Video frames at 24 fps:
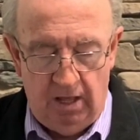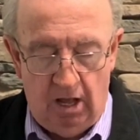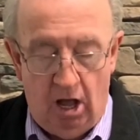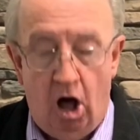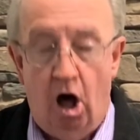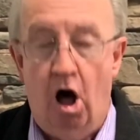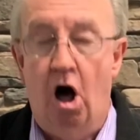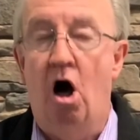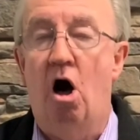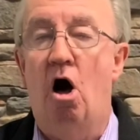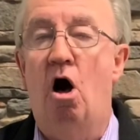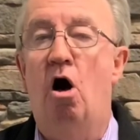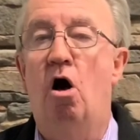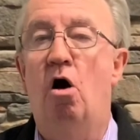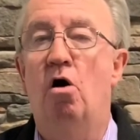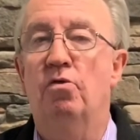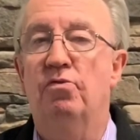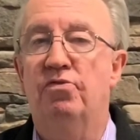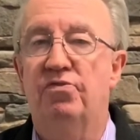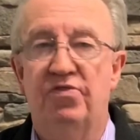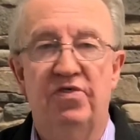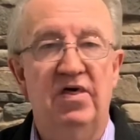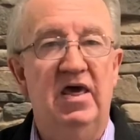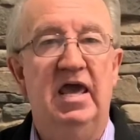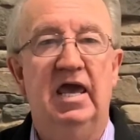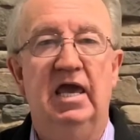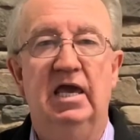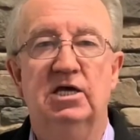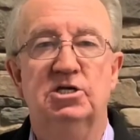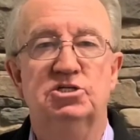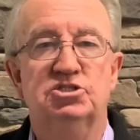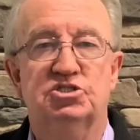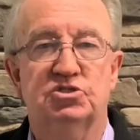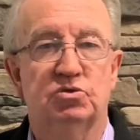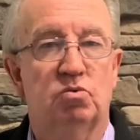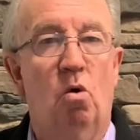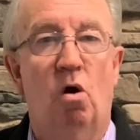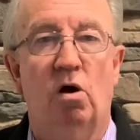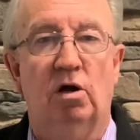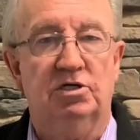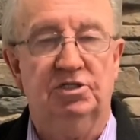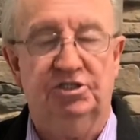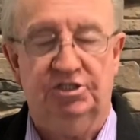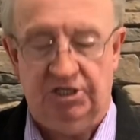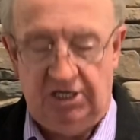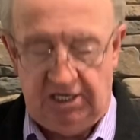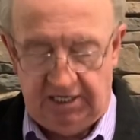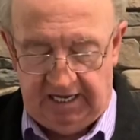All things
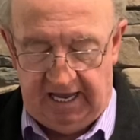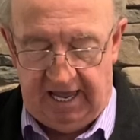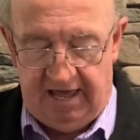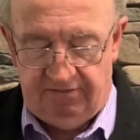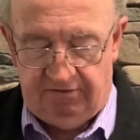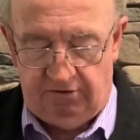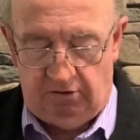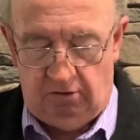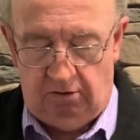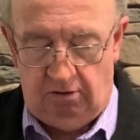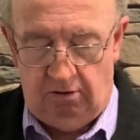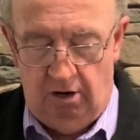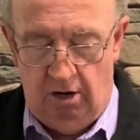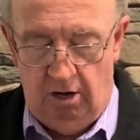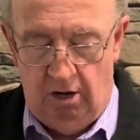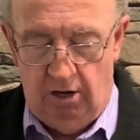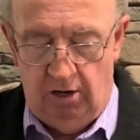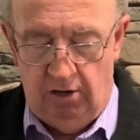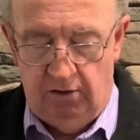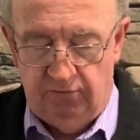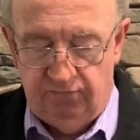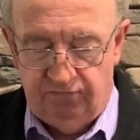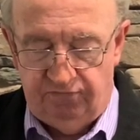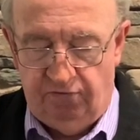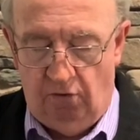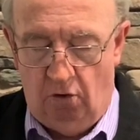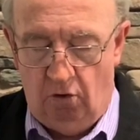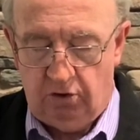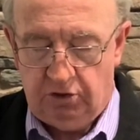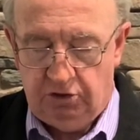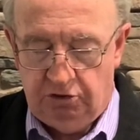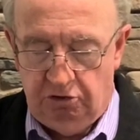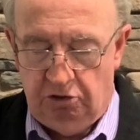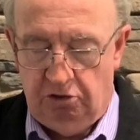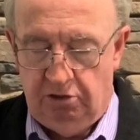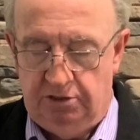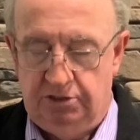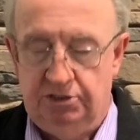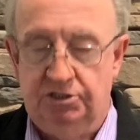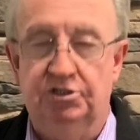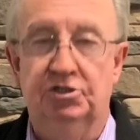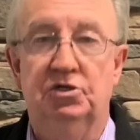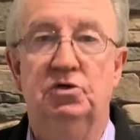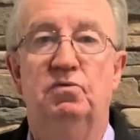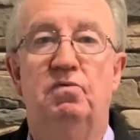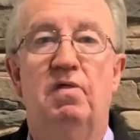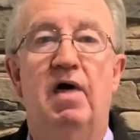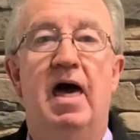work together for good
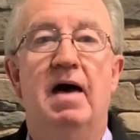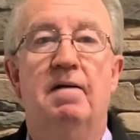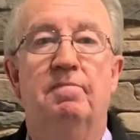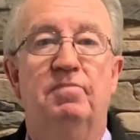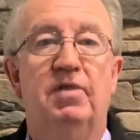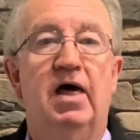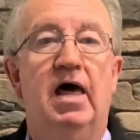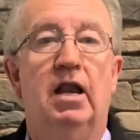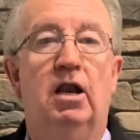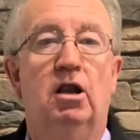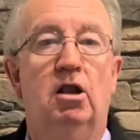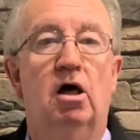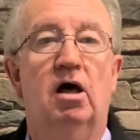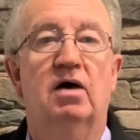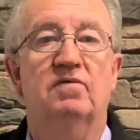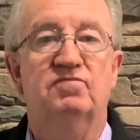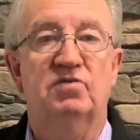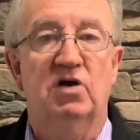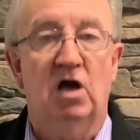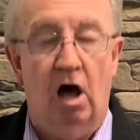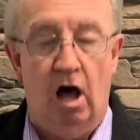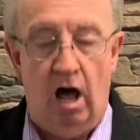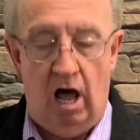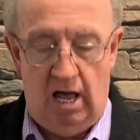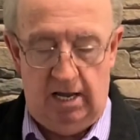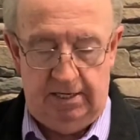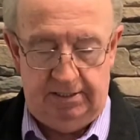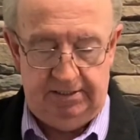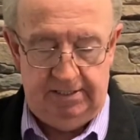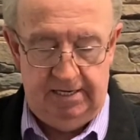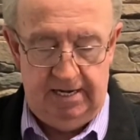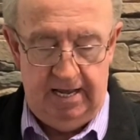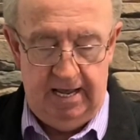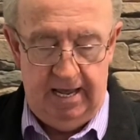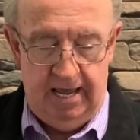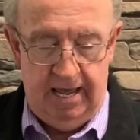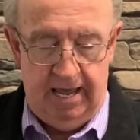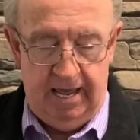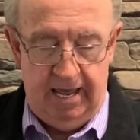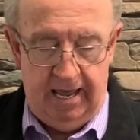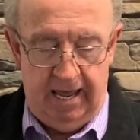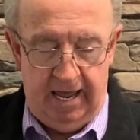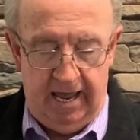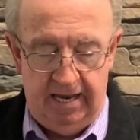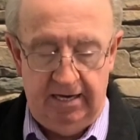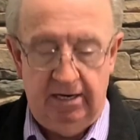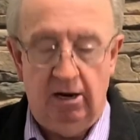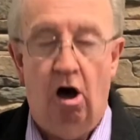to them that love God
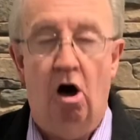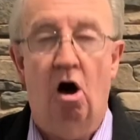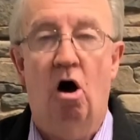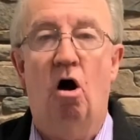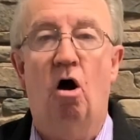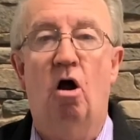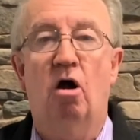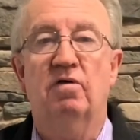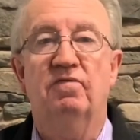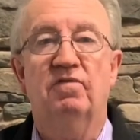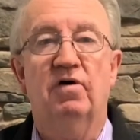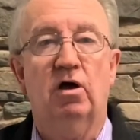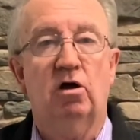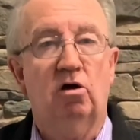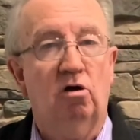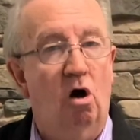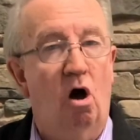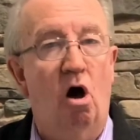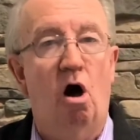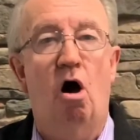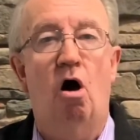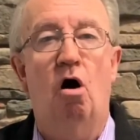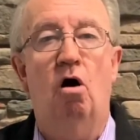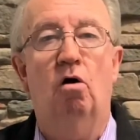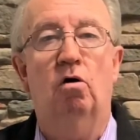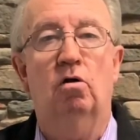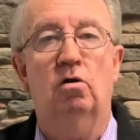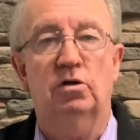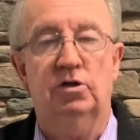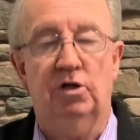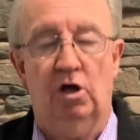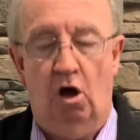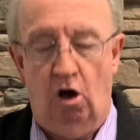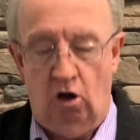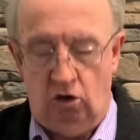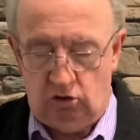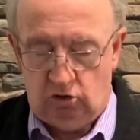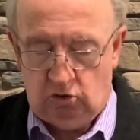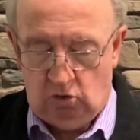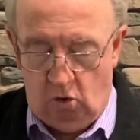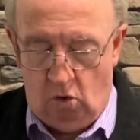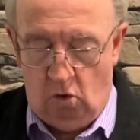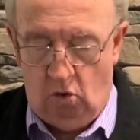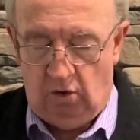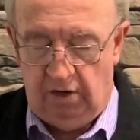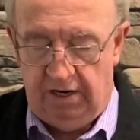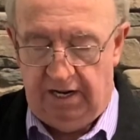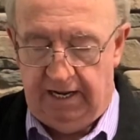and are the called
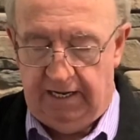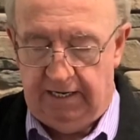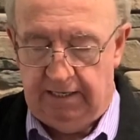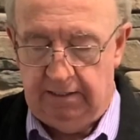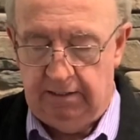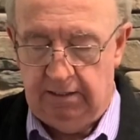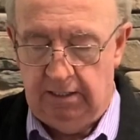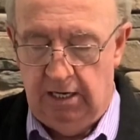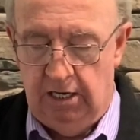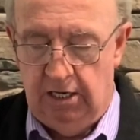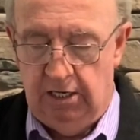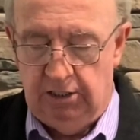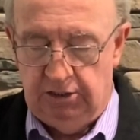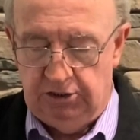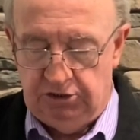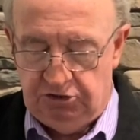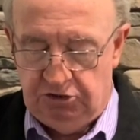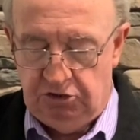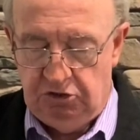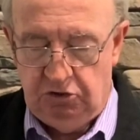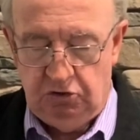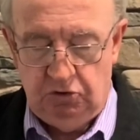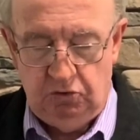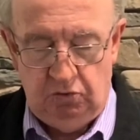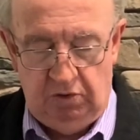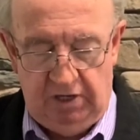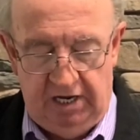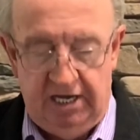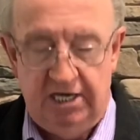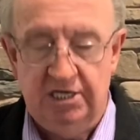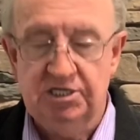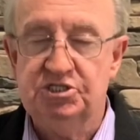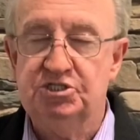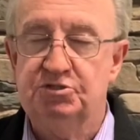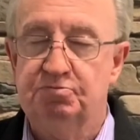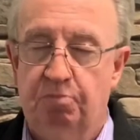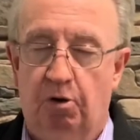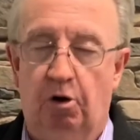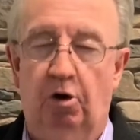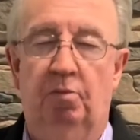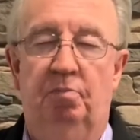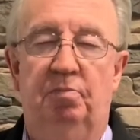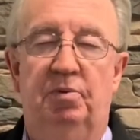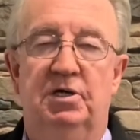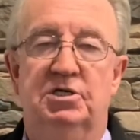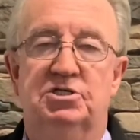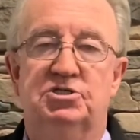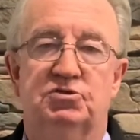according to his
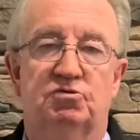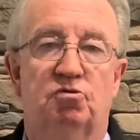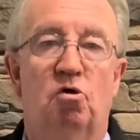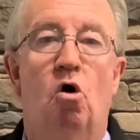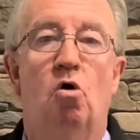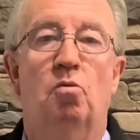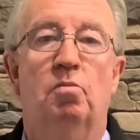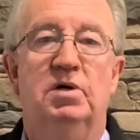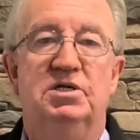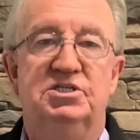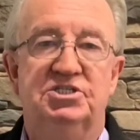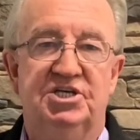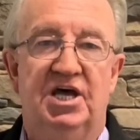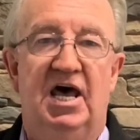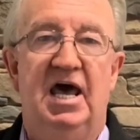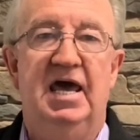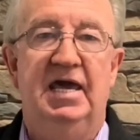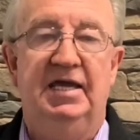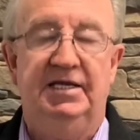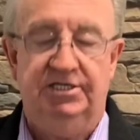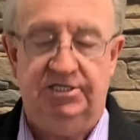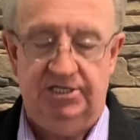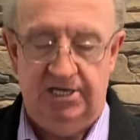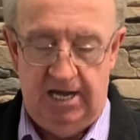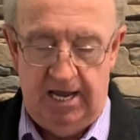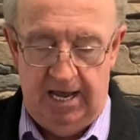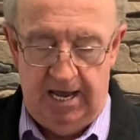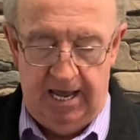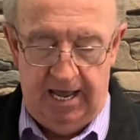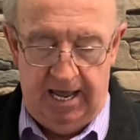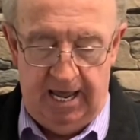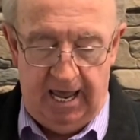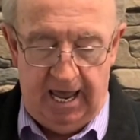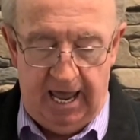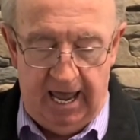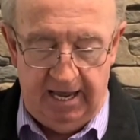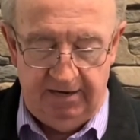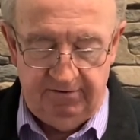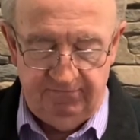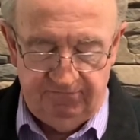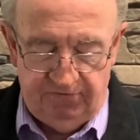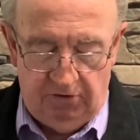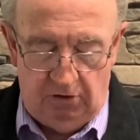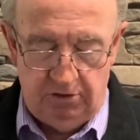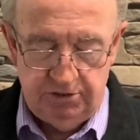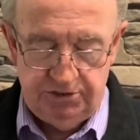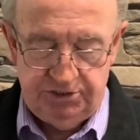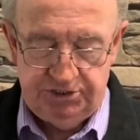purpose. Romans 8 and
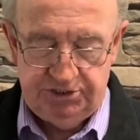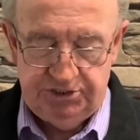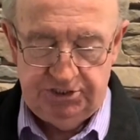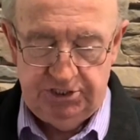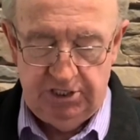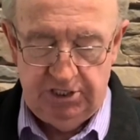verse